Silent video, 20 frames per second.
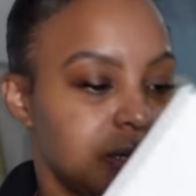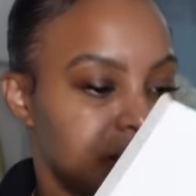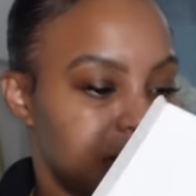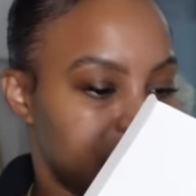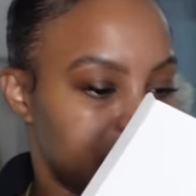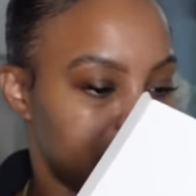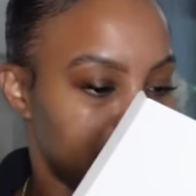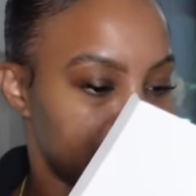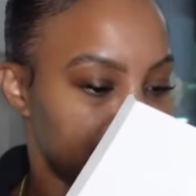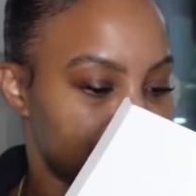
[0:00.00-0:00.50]

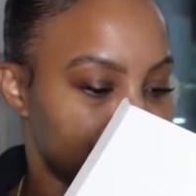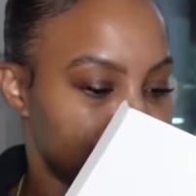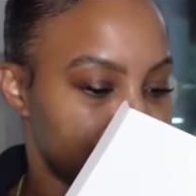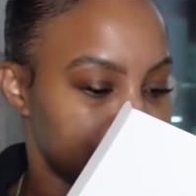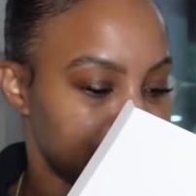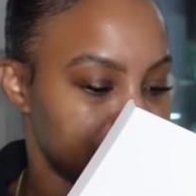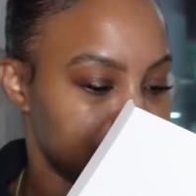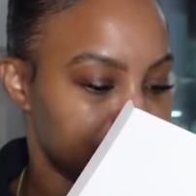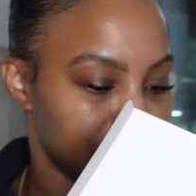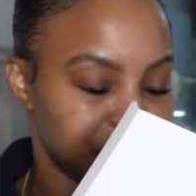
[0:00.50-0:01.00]
Okay, so I guess
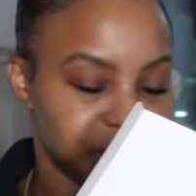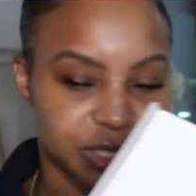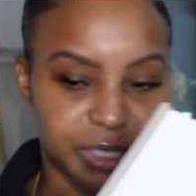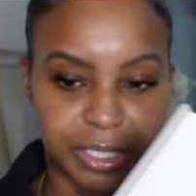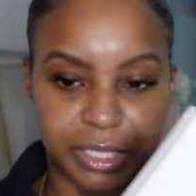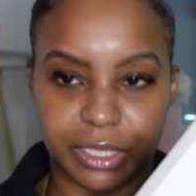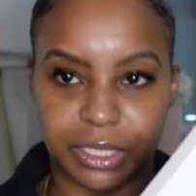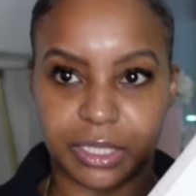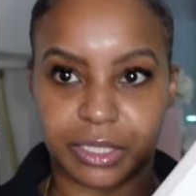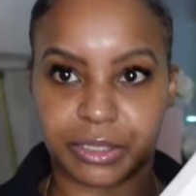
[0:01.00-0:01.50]
the camera's
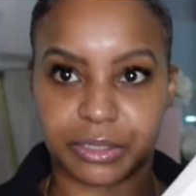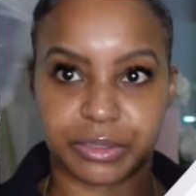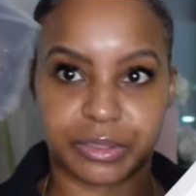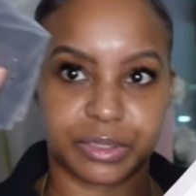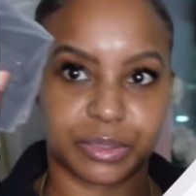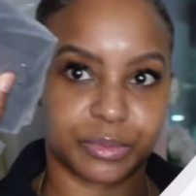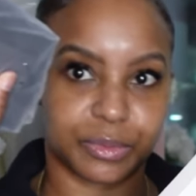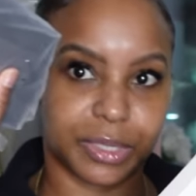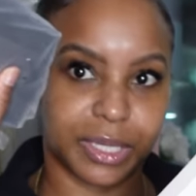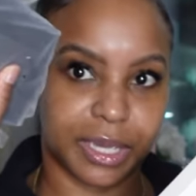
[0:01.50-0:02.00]
in here.
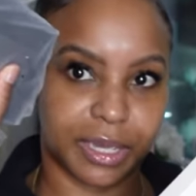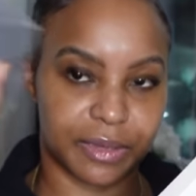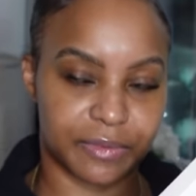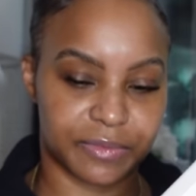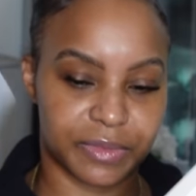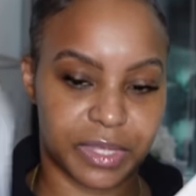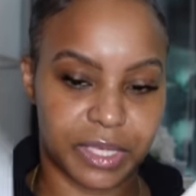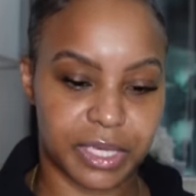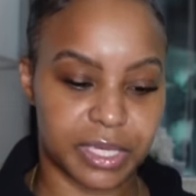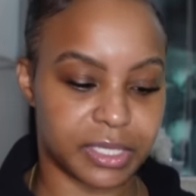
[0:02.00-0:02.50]
So we
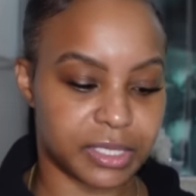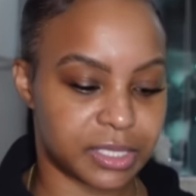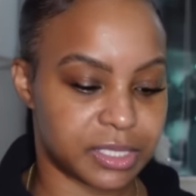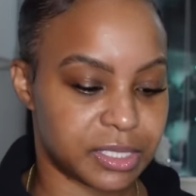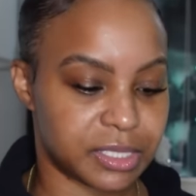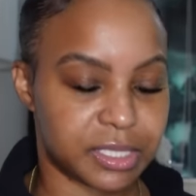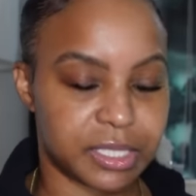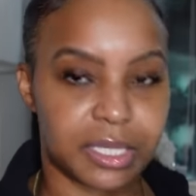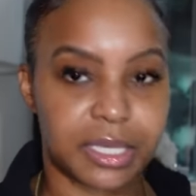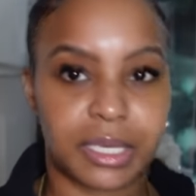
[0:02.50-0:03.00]
have
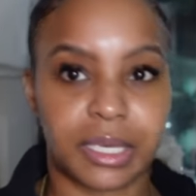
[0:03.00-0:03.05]
this